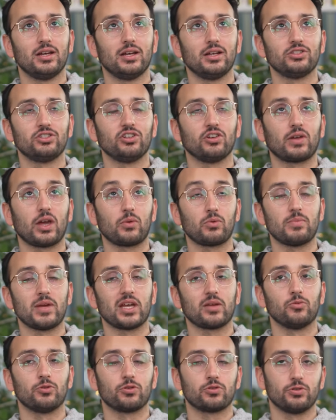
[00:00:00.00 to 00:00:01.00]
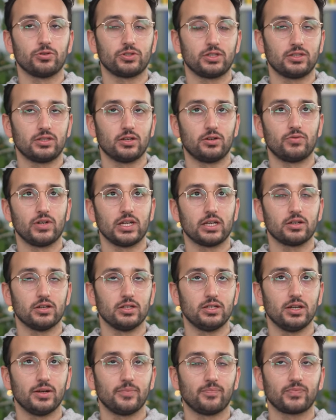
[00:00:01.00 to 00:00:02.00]
And so can we make more courses that are really
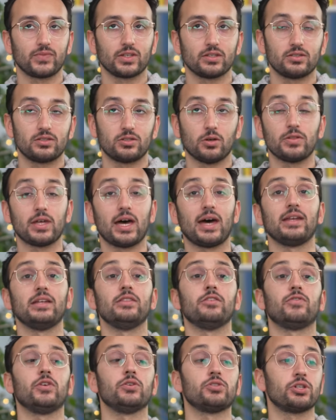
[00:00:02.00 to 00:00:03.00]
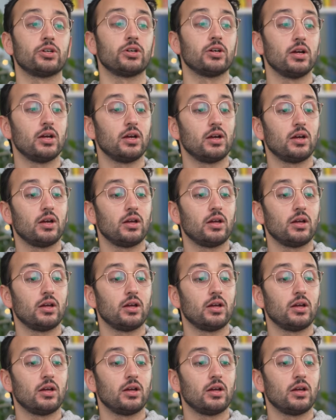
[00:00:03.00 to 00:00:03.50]
good so that in the future